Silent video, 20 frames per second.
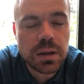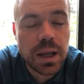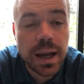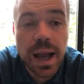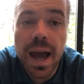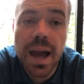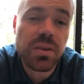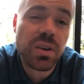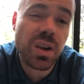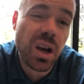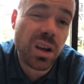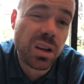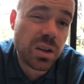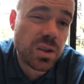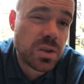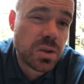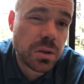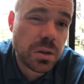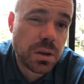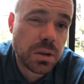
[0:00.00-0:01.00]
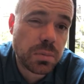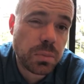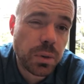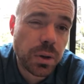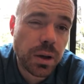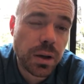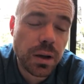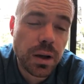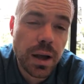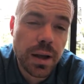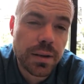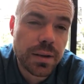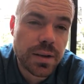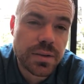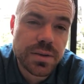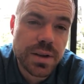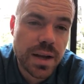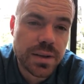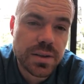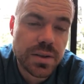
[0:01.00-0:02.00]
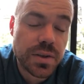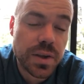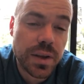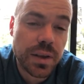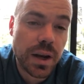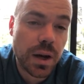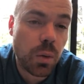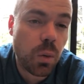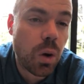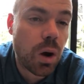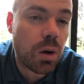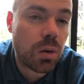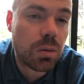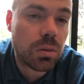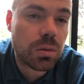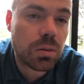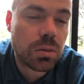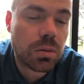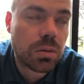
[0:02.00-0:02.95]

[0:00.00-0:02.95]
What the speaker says: Like, I haven't gotten into it, but that's not to say that I won't.